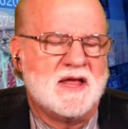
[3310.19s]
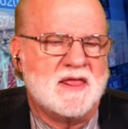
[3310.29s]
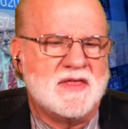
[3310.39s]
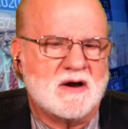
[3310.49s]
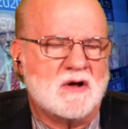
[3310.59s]

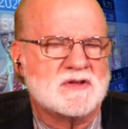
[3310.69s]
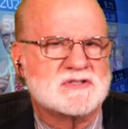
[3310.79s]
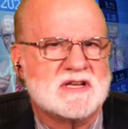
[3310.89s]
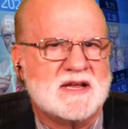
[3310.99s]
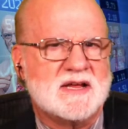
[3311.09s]
They're all
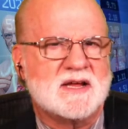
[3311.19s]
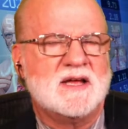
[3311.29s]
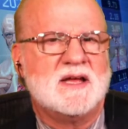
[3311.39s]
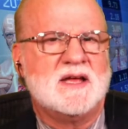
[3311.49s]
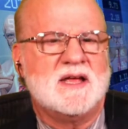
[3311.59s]
seeing
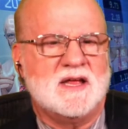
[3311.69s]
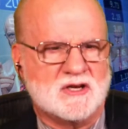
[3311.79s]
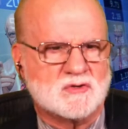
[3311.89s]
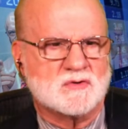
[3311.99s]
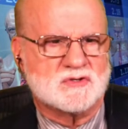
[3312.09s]

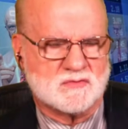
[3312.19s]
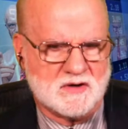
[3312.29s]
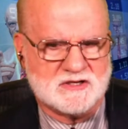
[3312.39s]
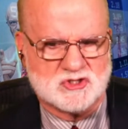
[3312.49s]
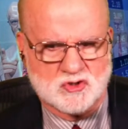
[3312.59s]
interest
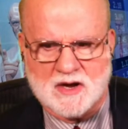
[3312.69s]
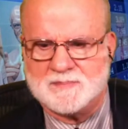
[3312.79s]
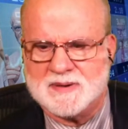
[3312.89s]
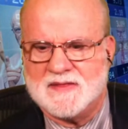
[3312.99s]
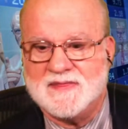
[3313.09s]
rates
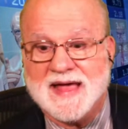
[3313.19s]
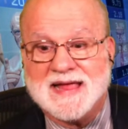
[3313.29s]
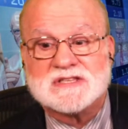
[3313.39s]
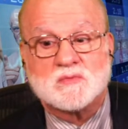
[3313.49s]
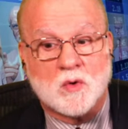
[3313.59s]
dropping, and
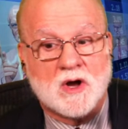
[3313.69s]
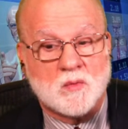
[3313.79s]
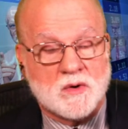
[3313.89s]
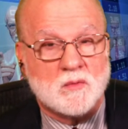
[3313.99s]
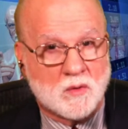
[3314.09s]
that's what
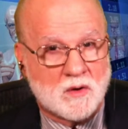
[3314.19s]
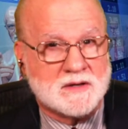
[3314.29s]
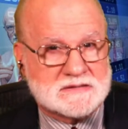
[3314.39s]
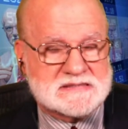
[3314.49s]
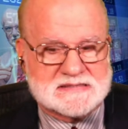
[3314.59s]
we
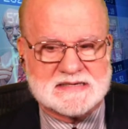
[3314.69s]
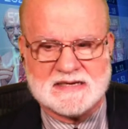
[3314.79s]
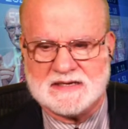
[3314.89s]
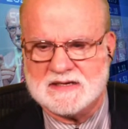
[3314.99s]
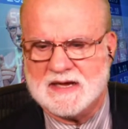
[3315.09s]
want to
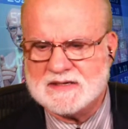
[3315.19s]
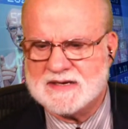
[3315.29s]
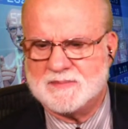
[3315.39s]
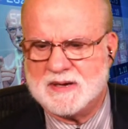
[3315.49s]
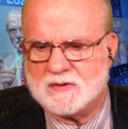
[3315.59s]
see. Hey,
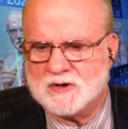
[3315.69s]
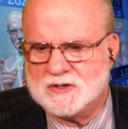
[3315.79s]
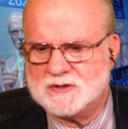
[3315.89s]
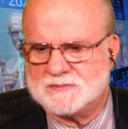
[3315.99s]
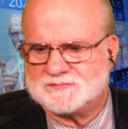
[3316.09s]
Deb, how are
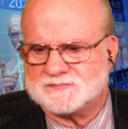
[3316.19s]
you?